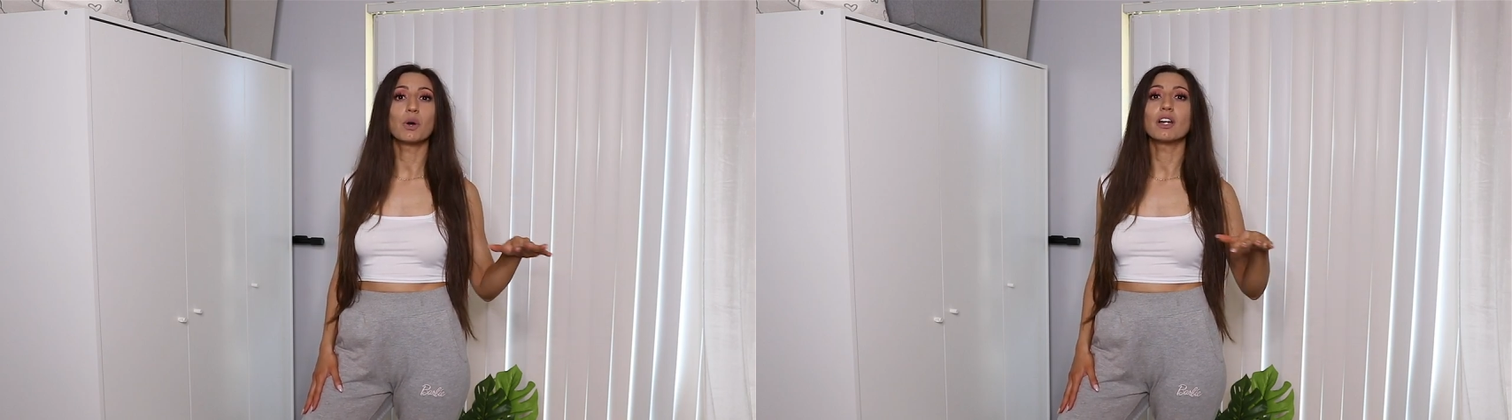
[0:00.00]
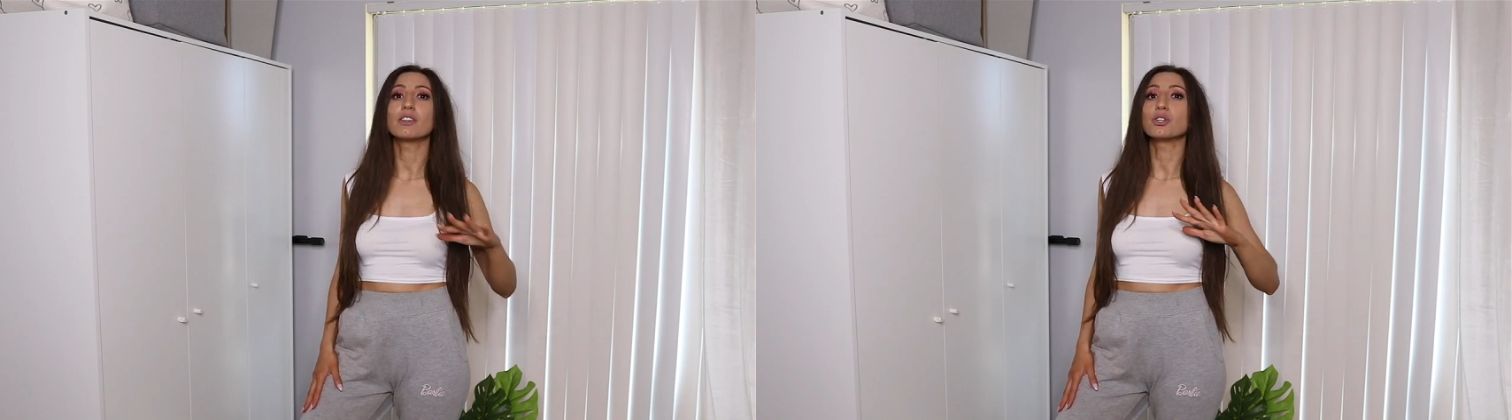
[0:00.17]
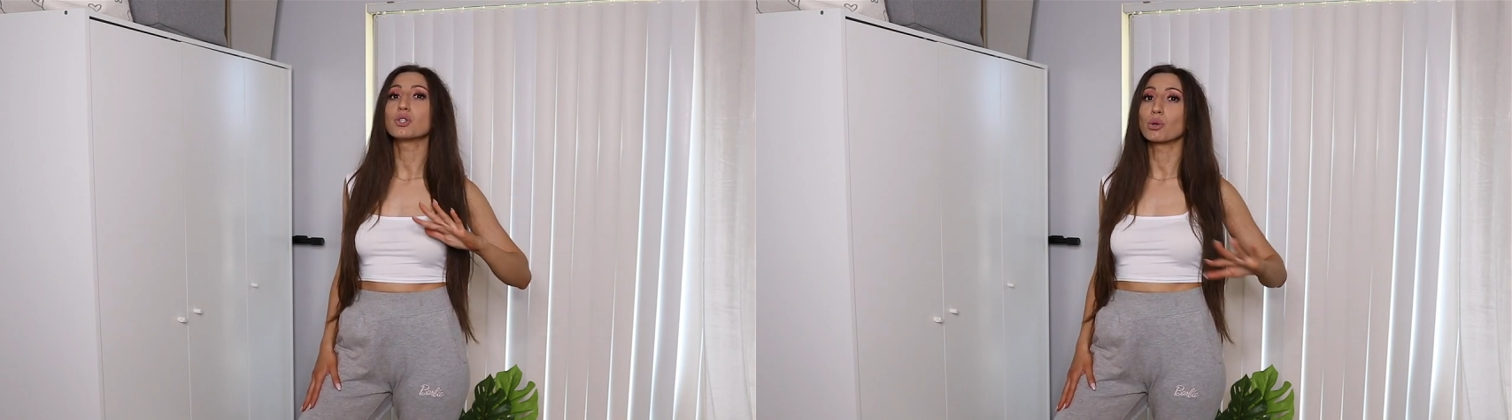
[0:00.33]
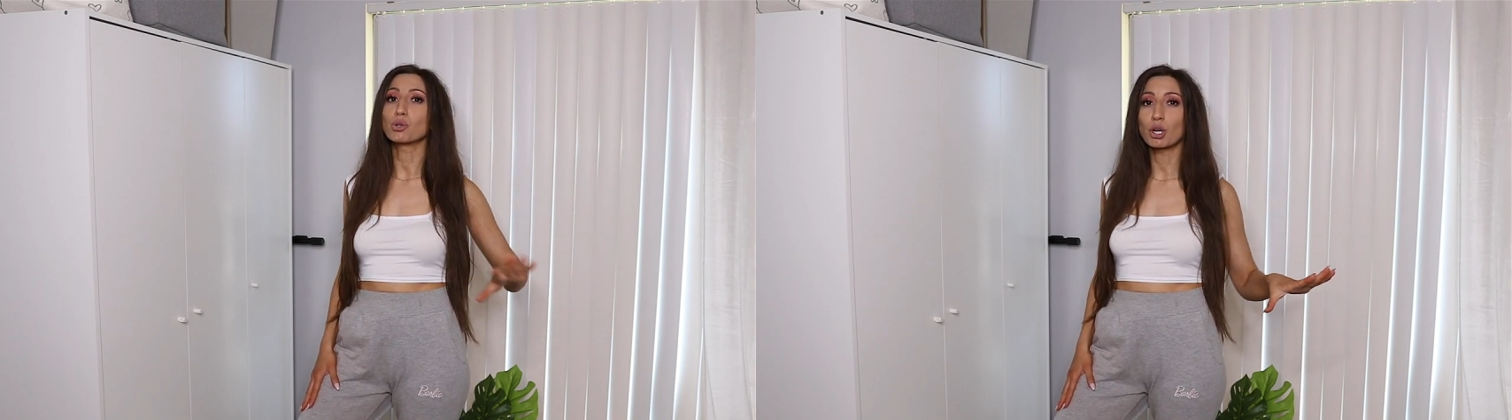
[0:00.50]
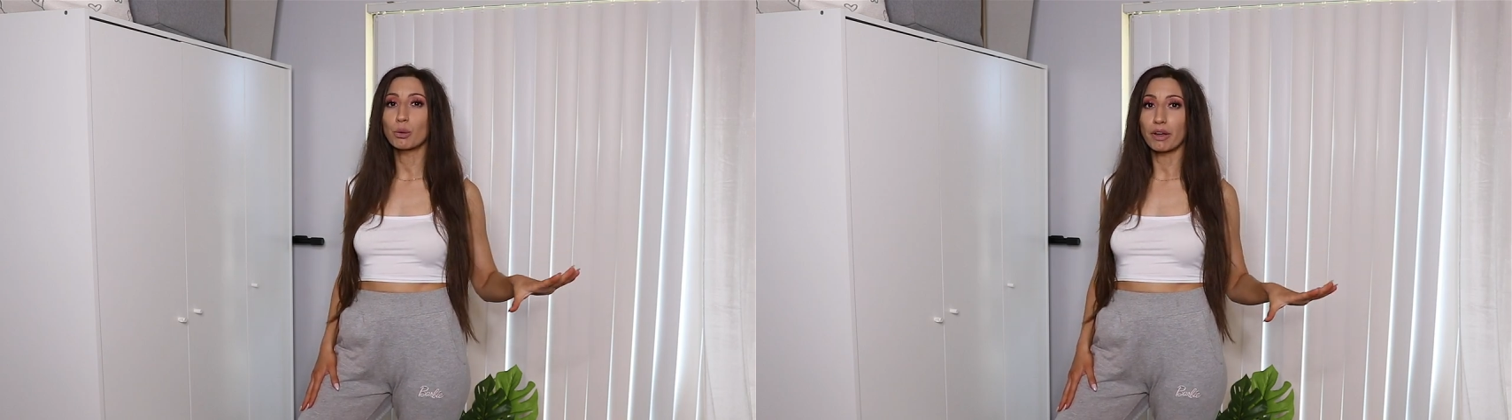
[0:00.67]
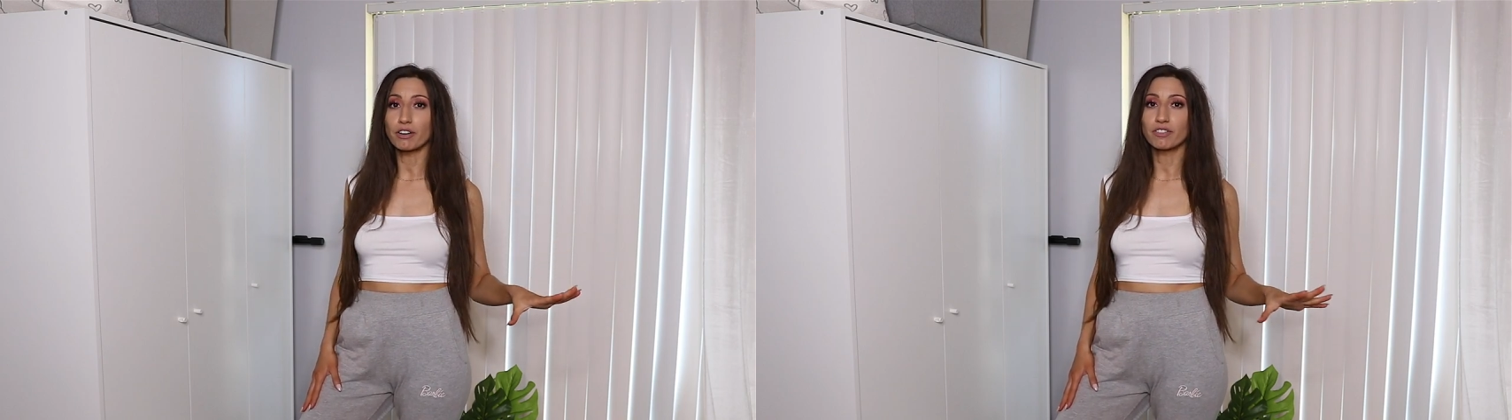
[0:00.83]
You are the
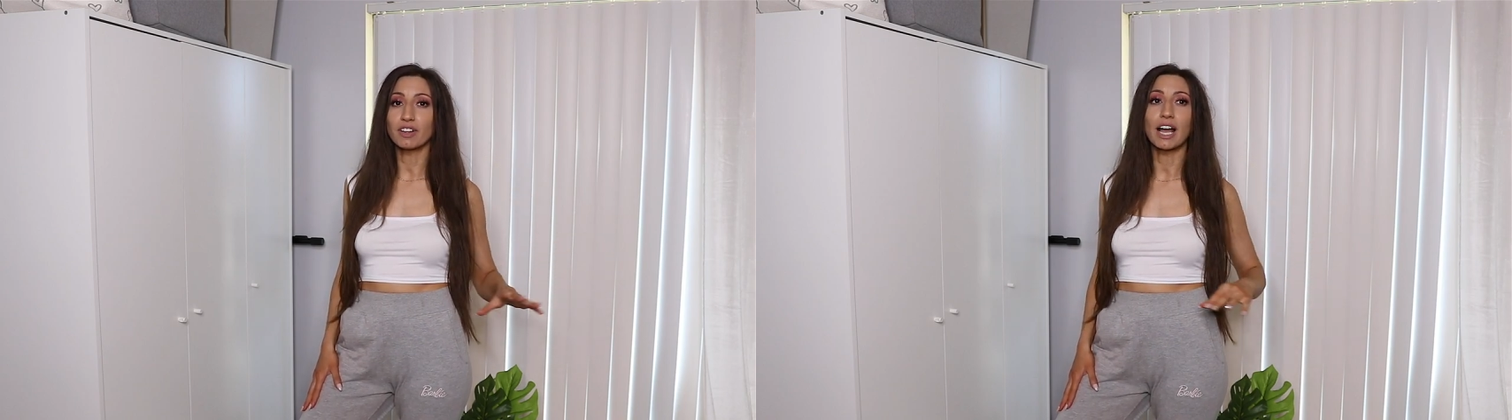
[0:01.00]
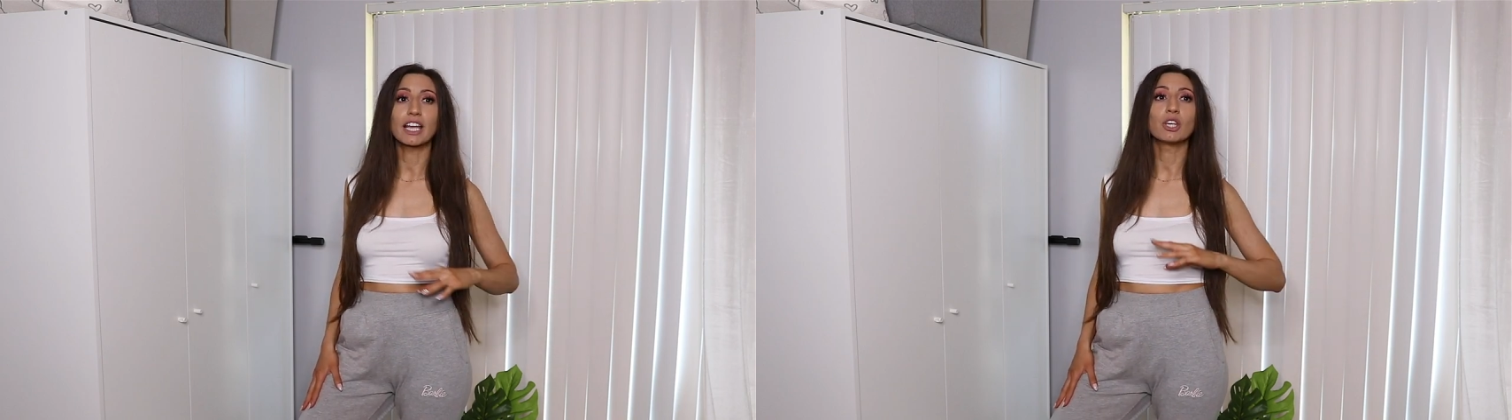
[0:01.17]
social butterfly.